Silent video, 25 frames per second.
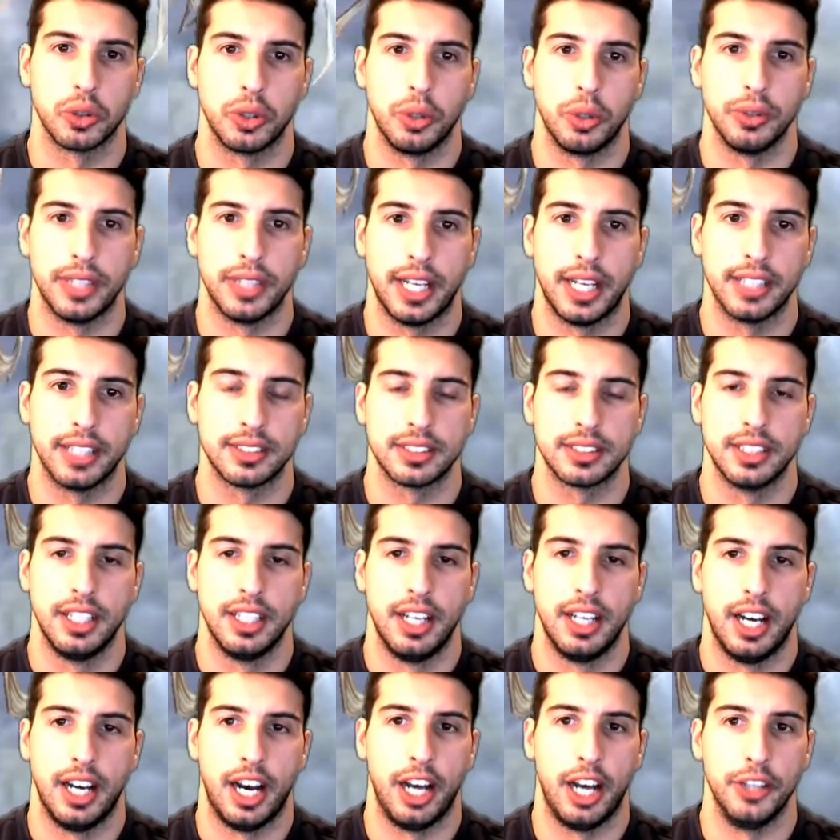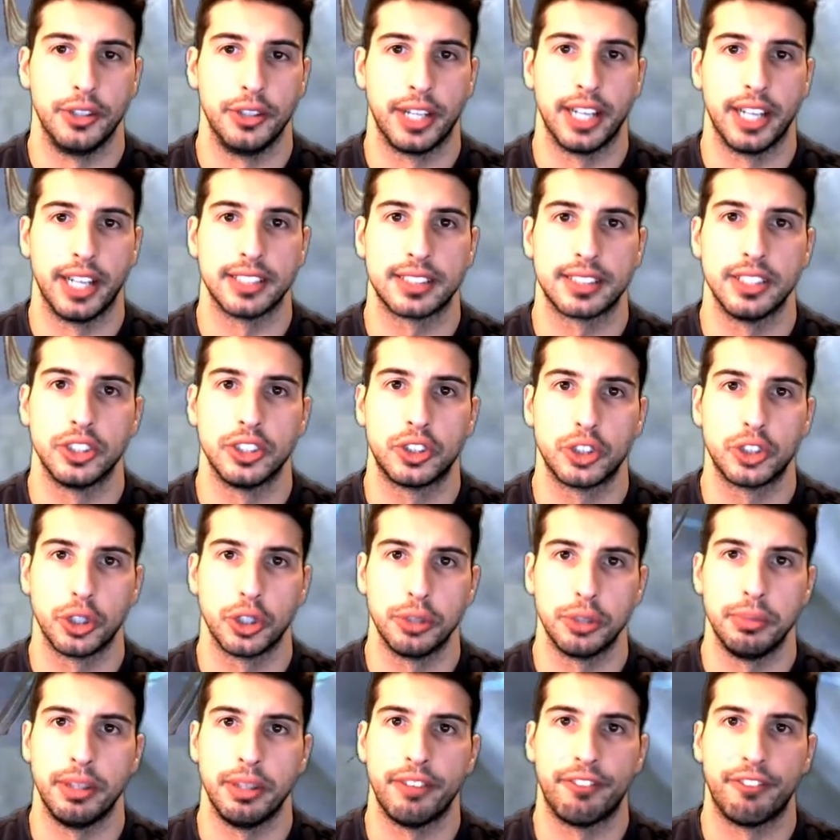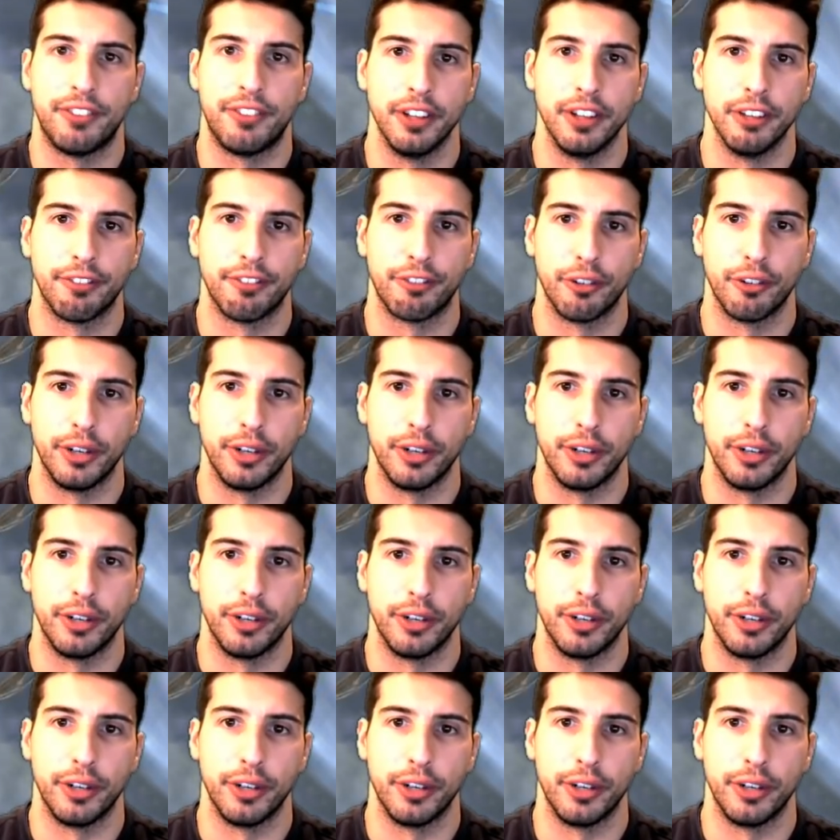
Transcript: as, uh, you guys can join me. Feel free